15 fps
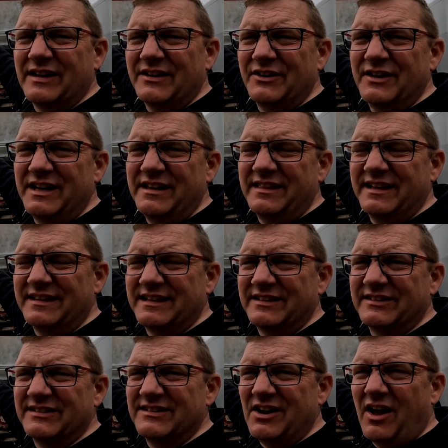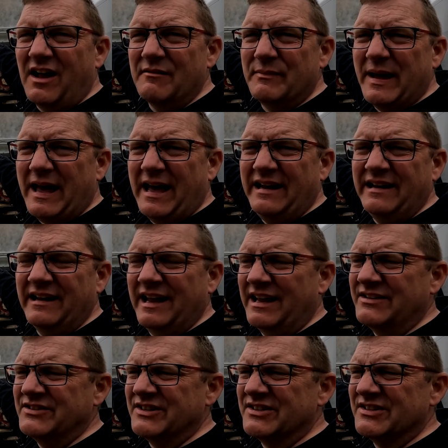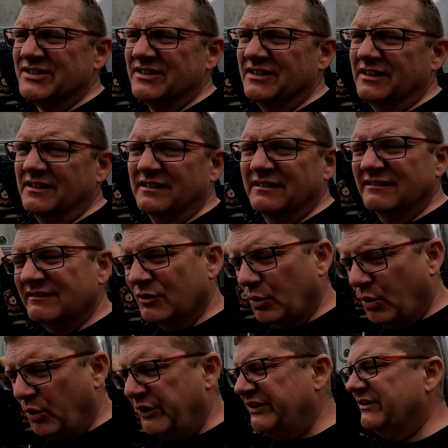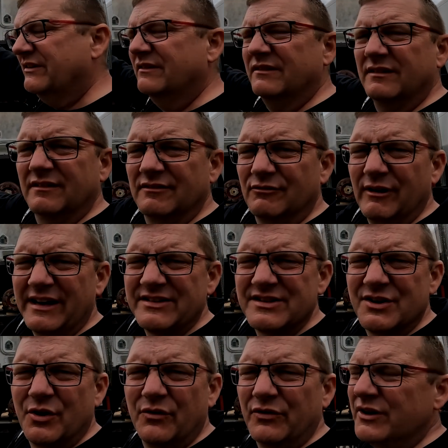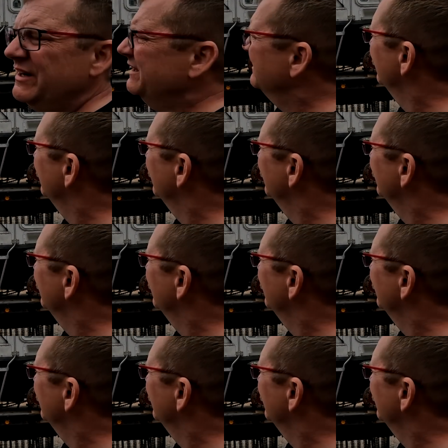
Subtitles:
underneath it that's not bad, and just resin over it?